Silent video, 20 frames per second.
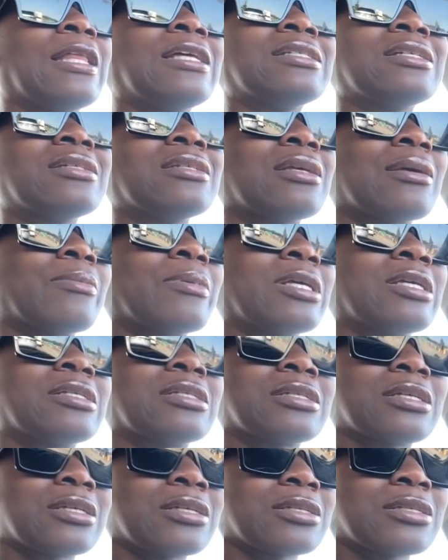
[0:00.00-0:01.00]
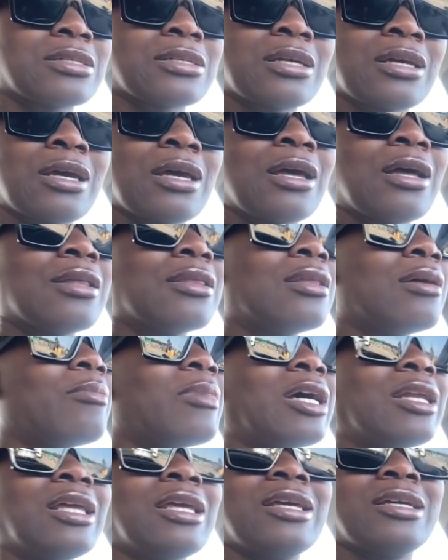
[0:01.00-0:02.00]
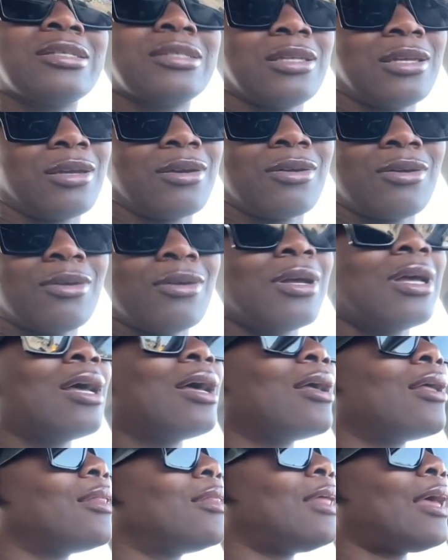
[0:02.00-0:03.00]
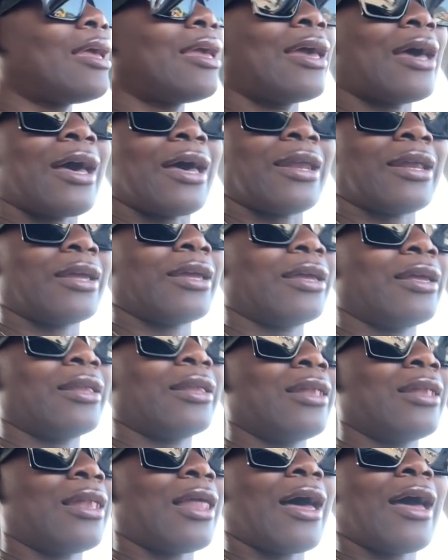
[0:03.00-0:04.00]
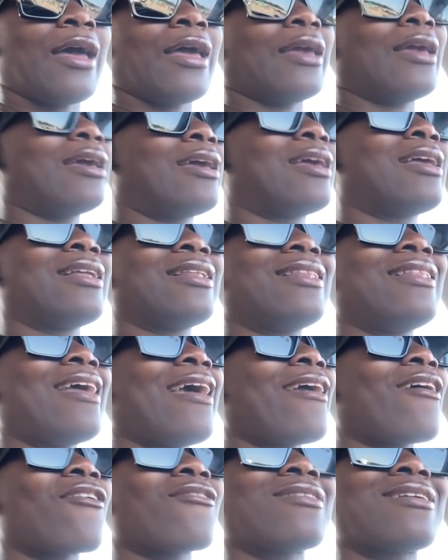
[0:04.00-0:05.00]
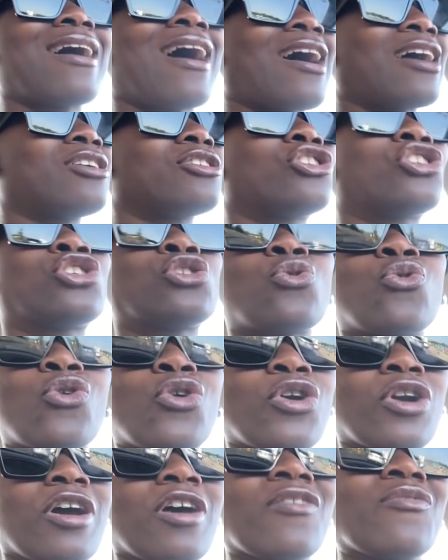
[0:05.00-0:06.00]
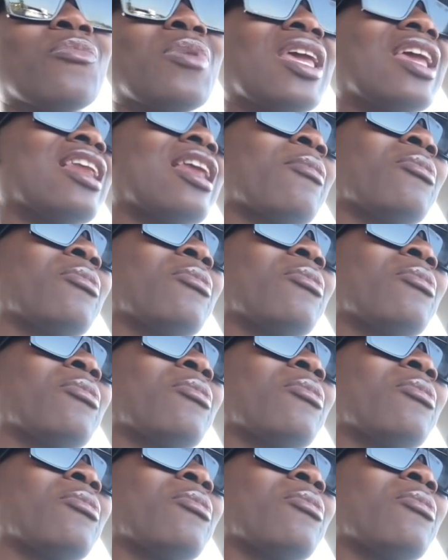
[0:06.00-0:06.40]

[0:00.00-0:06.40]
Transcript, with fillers: this is a business. The money is there. They got it. Like they are not short of being